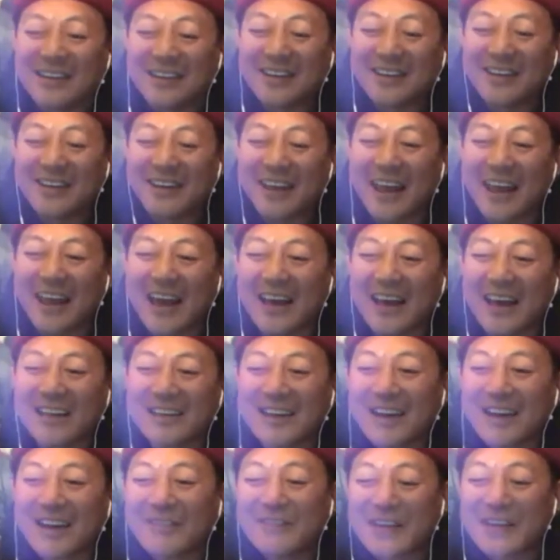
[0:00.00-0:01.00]
and
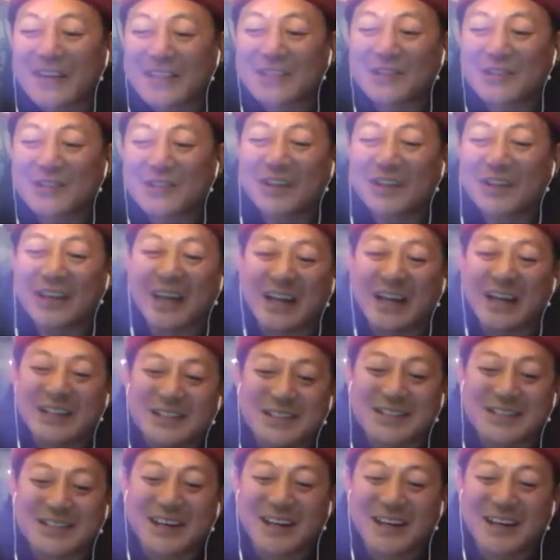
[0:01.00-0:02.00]
eventually I
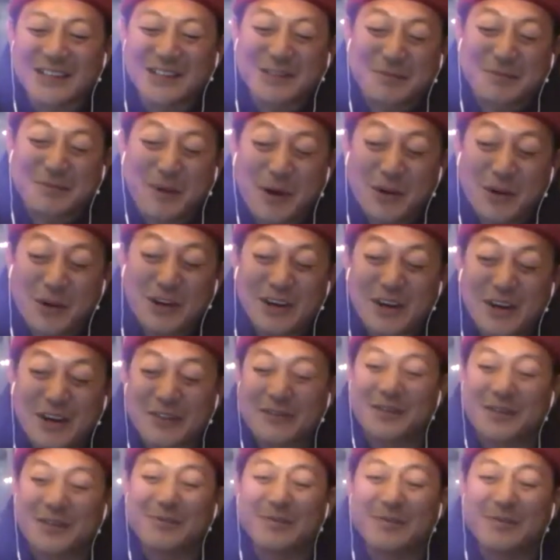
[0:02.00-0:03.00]
just got smart
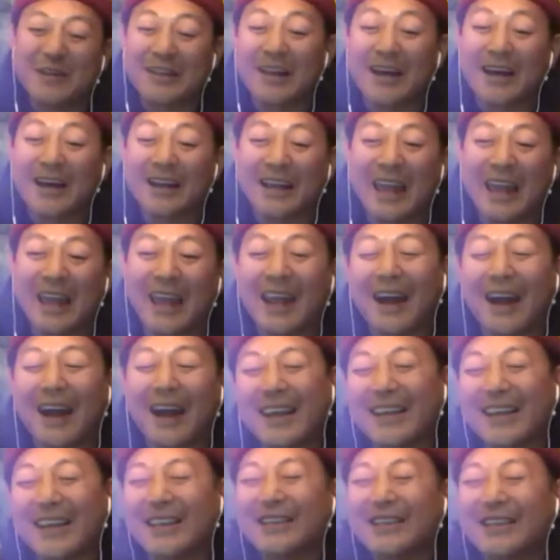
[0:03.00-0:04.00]
enough to be like, hey, I
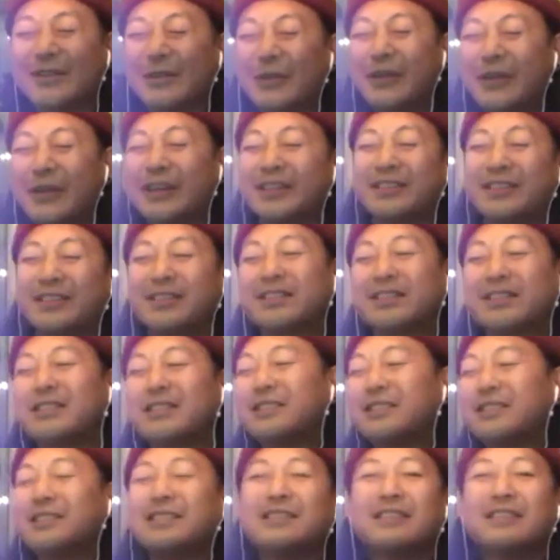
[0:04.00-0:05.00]
could do this
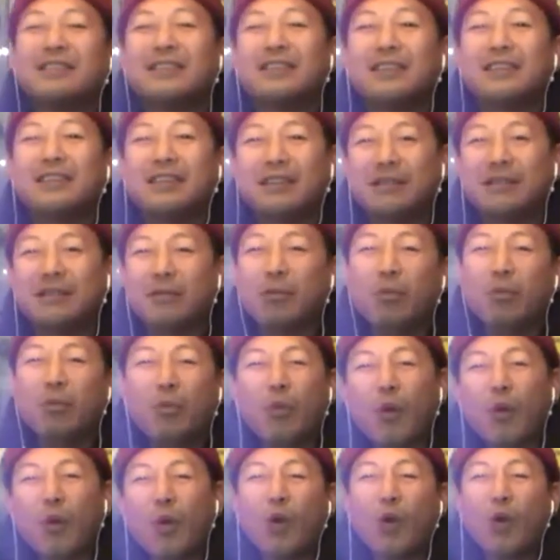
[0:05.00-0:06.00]

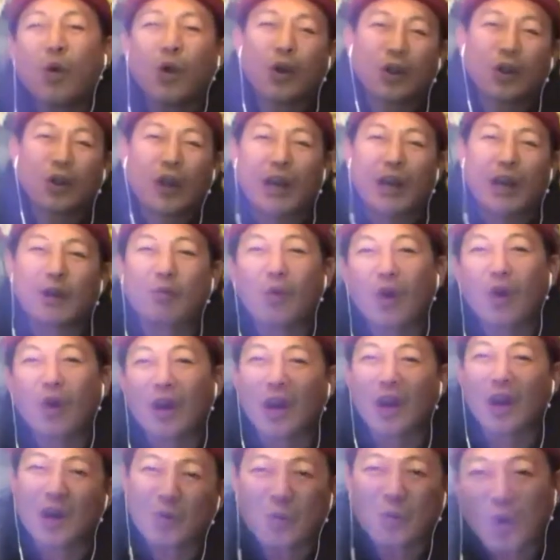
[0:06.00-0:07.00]
more like
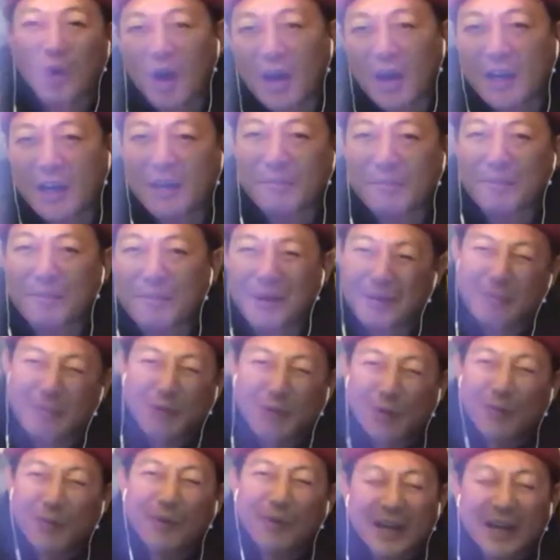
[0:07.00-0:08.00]
one-on-one and make
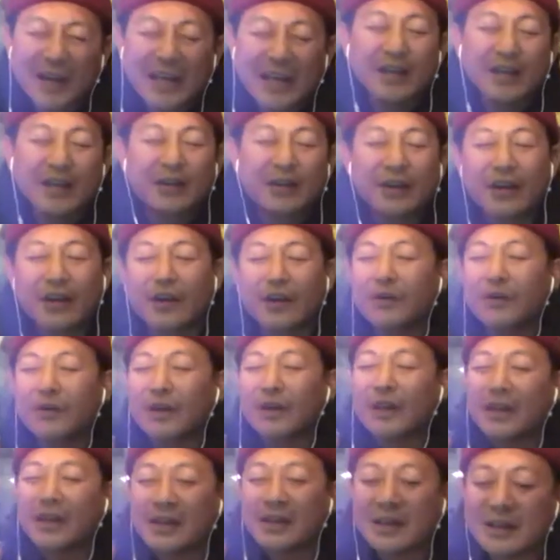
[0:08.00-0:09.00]
more money, you know?
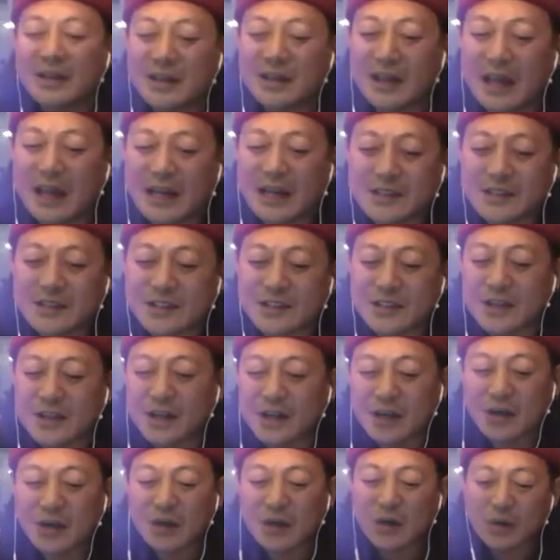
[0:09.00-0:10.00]
And
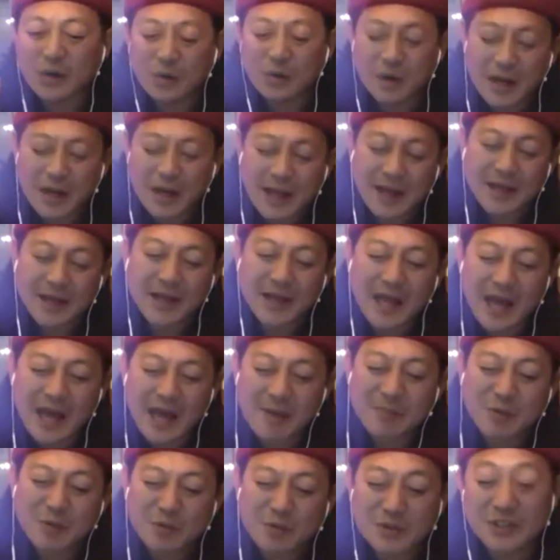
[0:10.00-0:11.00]
so what had
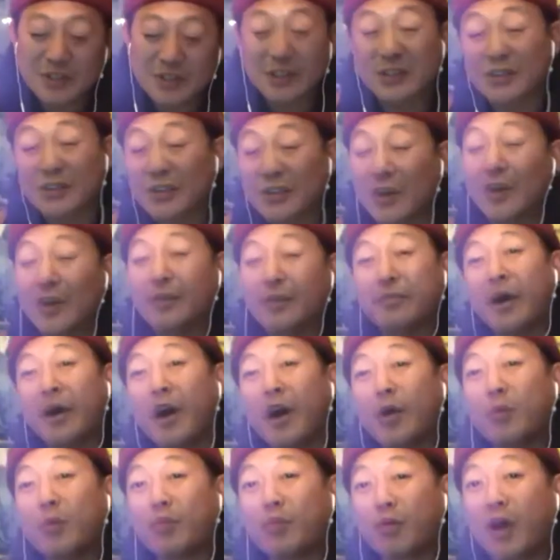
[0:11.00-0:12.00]
happened was I started my
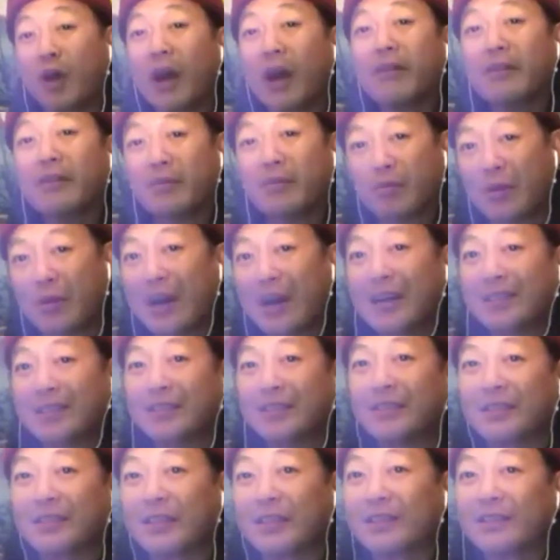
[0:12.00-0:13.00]
own private
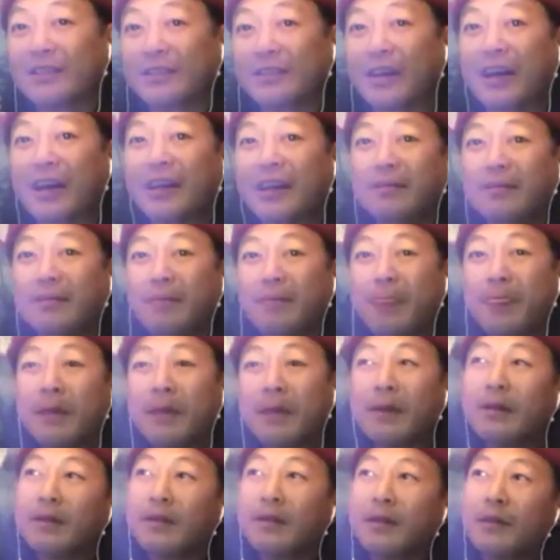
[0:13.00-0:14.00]
practice on the side.
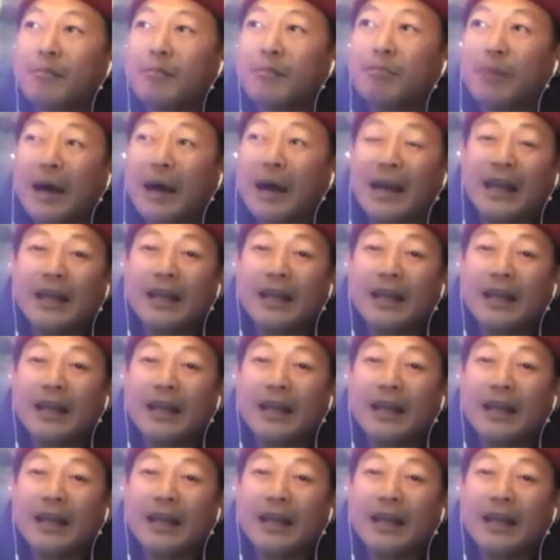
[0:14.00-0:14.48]
But